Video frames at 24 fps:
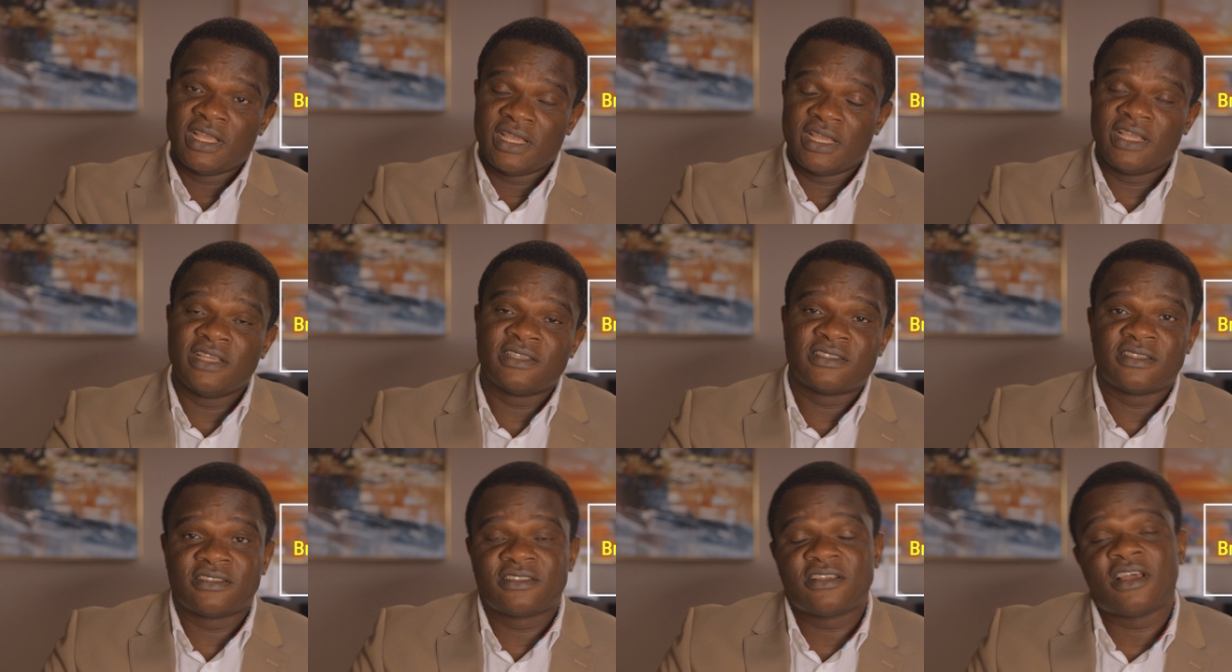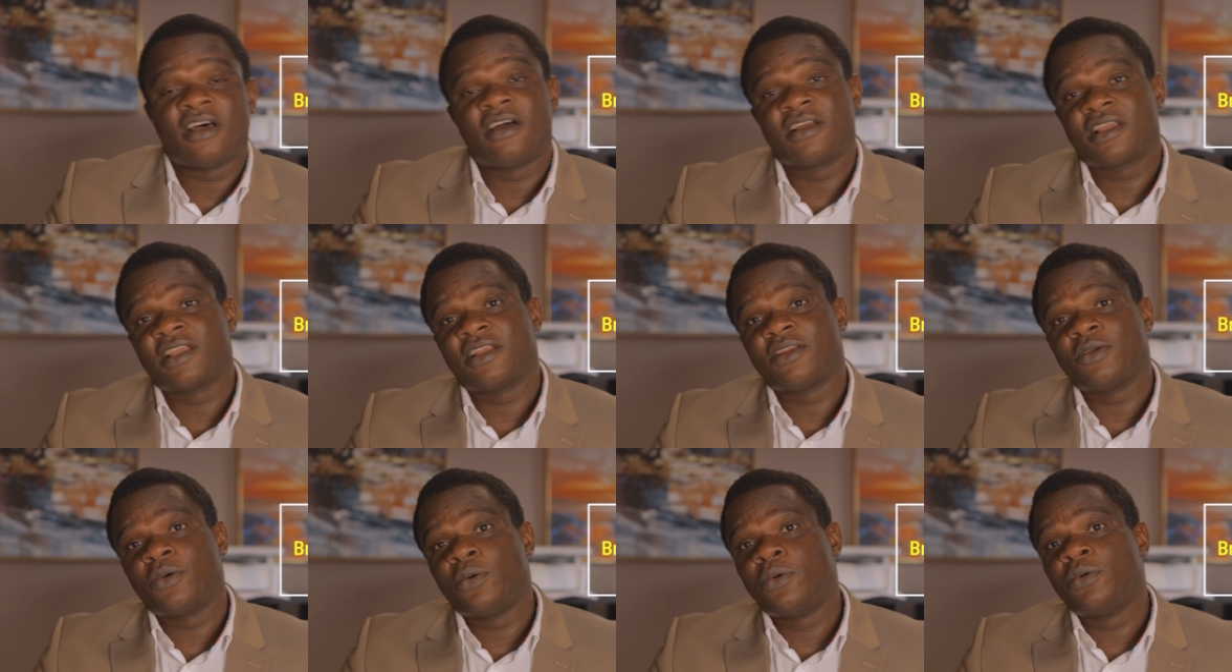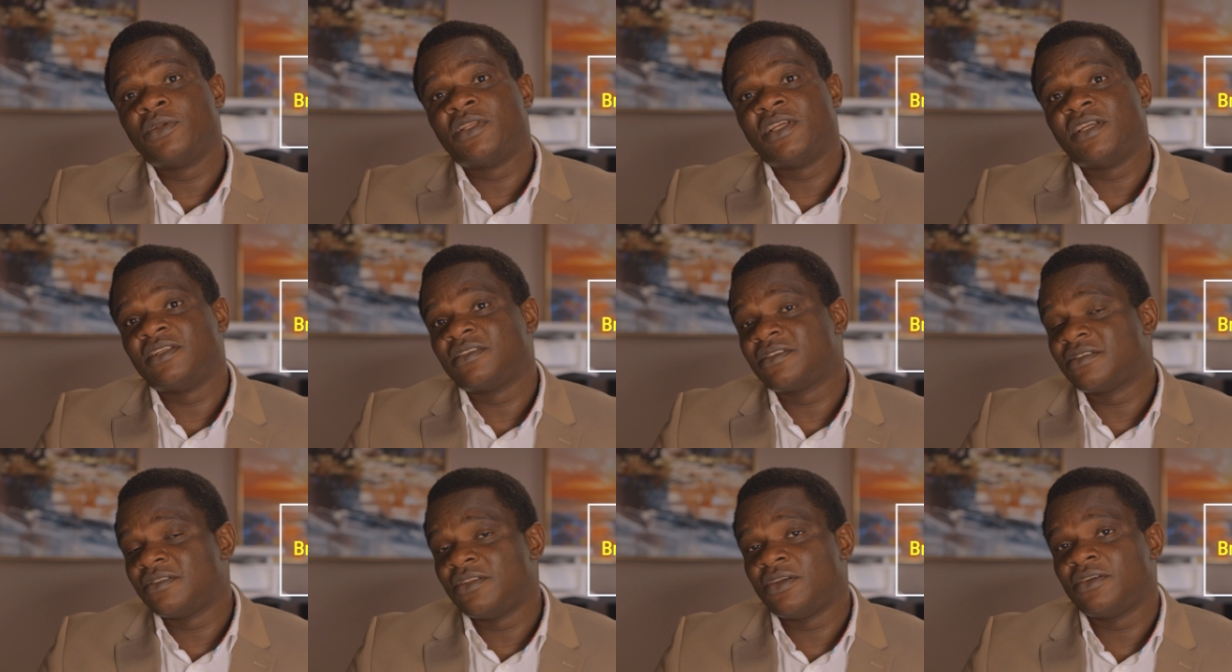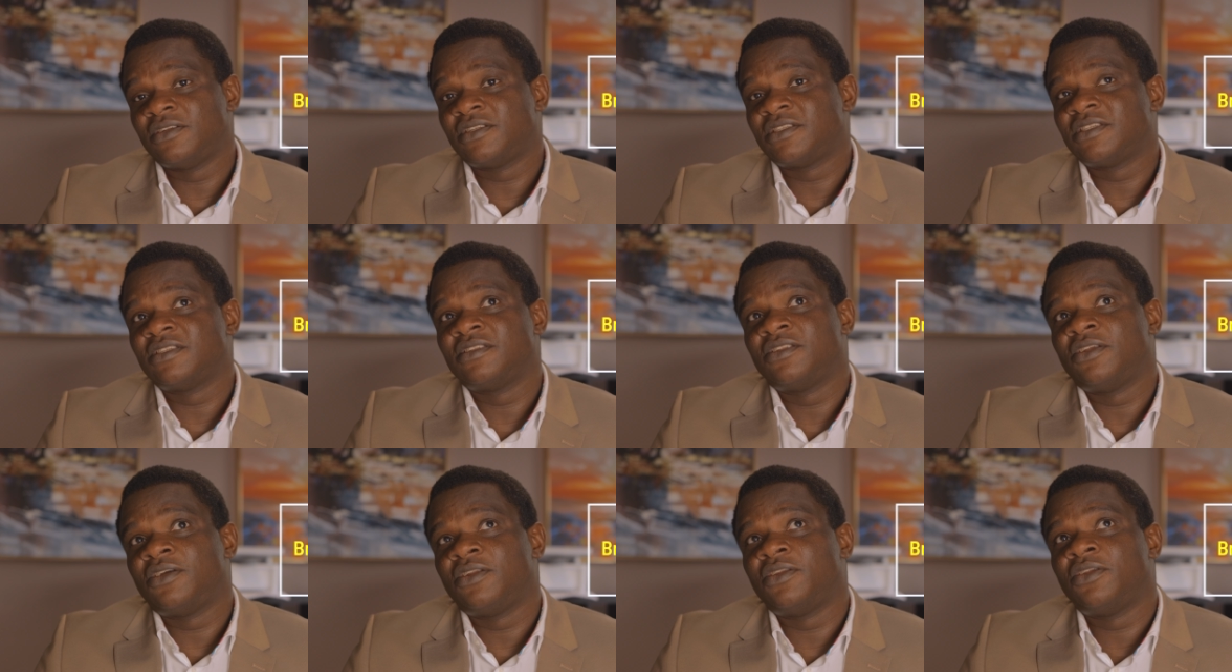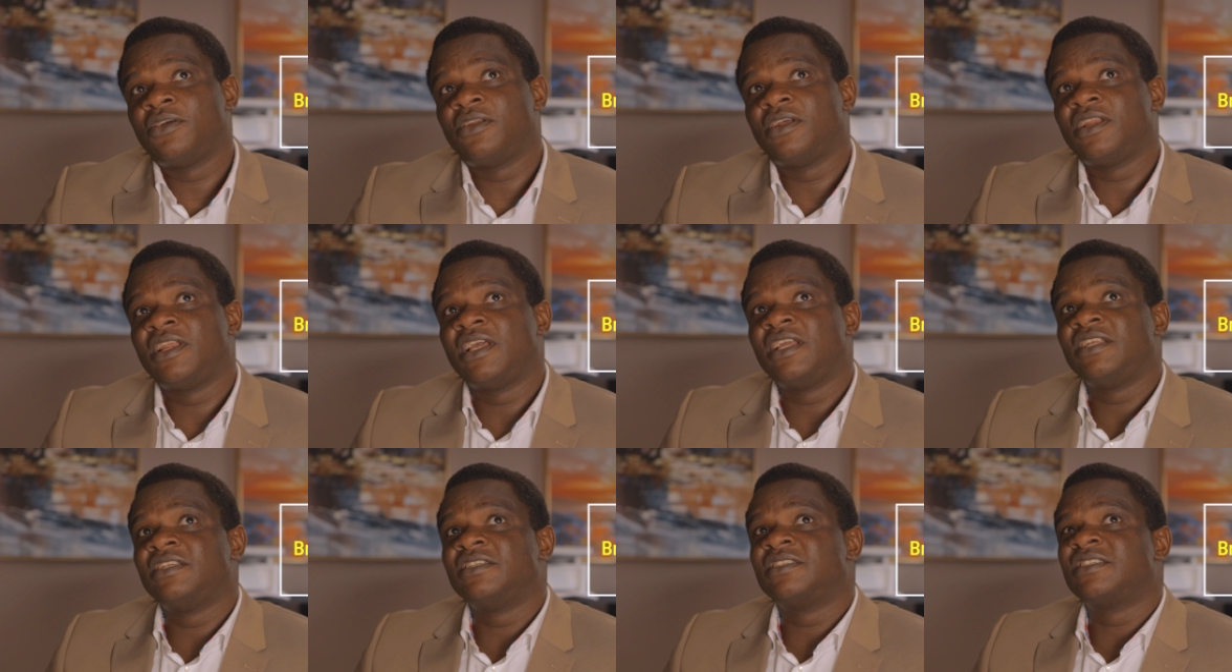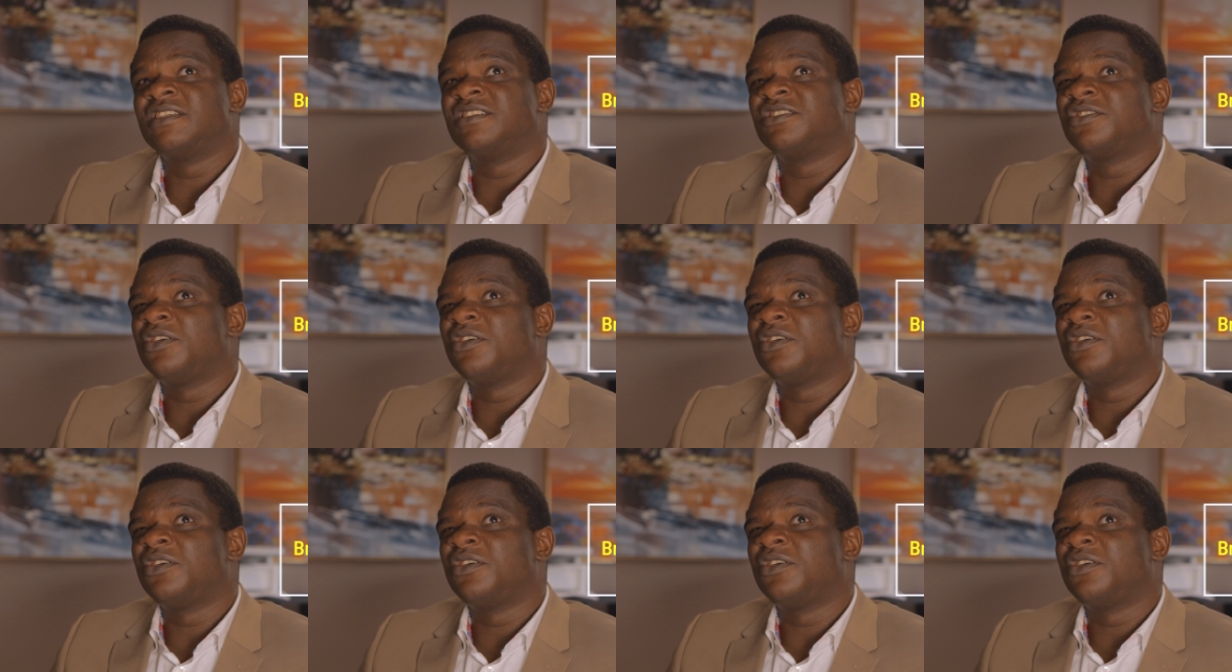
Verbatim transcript: is the target audience, not, not, not an agency.